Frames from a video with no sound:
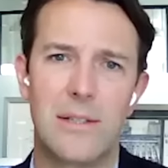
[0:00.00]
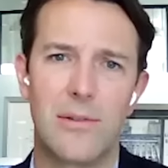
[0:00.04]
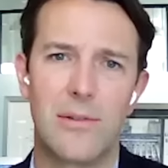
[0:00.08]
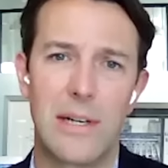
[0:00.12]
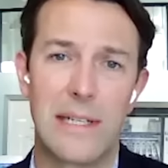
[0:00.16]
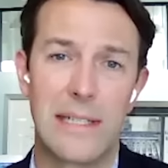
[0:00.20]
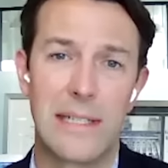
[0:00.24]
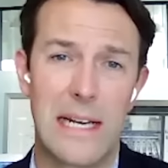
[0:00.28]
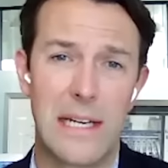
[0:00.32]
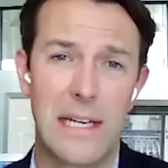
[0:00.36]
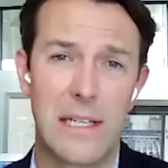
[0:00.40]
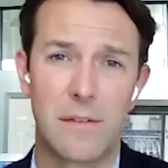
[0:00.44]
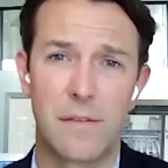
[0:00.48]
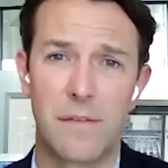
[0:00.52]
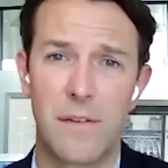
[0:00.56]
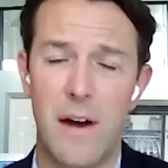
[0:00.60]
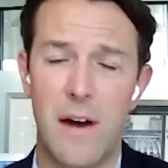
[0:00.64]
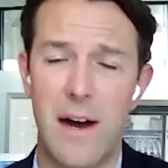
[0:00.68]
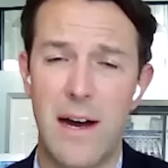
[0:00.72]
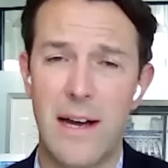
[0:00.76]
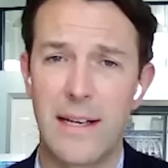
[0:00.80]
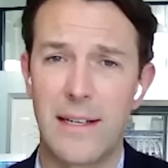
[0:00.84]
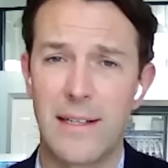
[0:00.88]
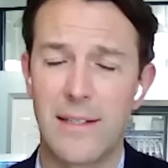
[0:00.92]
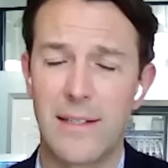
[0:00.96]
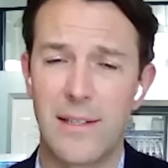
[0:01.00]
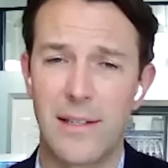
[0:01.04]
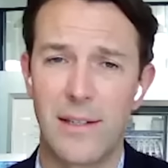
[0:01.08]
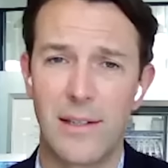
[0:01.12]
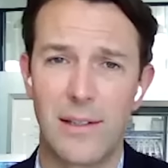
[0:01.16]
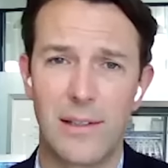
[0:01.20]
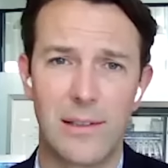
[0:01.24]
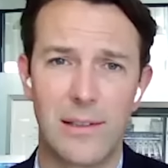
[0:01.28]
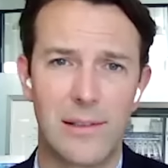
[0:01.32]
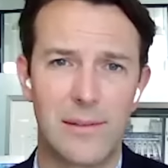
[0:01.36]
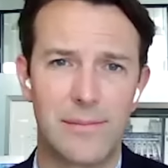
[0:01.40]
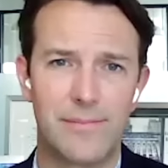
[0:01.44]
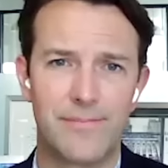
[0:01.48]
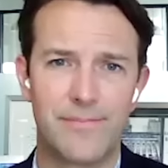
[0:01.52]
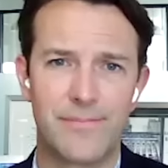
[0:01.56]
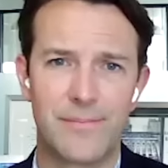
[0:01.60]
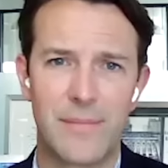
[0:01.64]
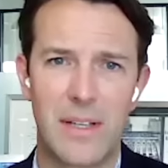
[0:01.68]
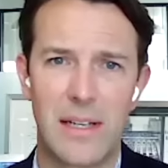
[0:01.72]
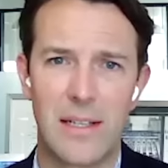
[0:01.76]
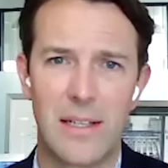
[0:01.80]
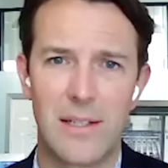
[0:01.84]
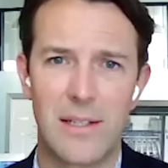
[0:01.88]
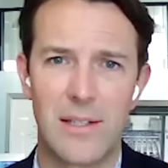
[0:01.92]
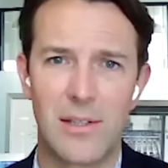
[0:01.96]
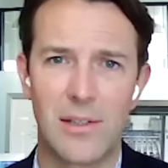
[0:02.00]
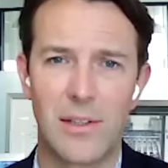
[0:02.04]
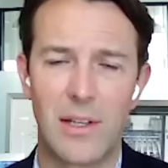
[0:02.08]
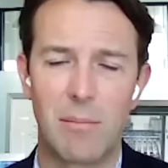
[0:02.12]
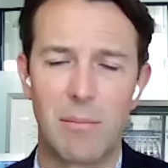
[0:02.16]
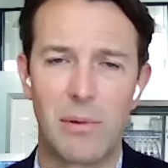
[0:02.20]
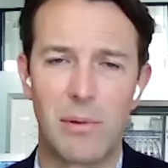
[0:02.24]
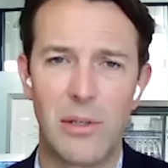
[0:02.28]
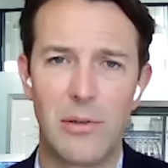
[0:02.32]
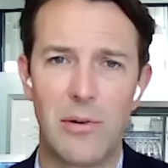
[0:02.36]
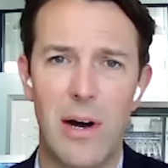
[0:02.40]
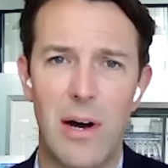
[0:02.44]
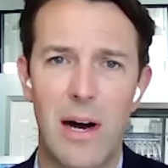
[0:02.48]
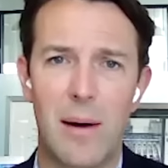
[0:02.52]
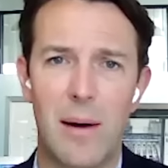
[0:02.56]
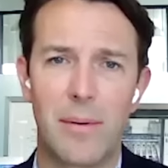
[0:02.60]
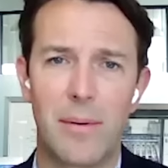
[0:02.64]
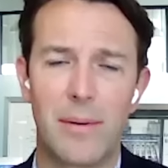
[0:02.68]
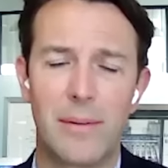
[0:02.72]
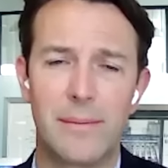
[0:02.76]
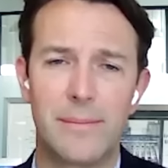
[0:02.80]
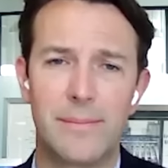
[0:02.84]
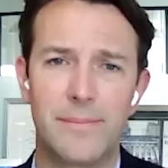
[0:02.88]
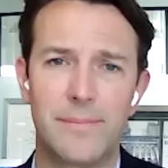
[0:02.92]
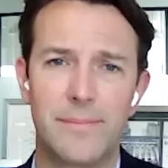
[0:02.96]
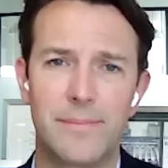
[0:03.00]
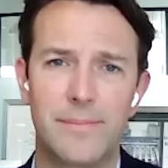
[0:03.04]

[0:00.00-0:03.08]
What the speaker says: identify until they blew up.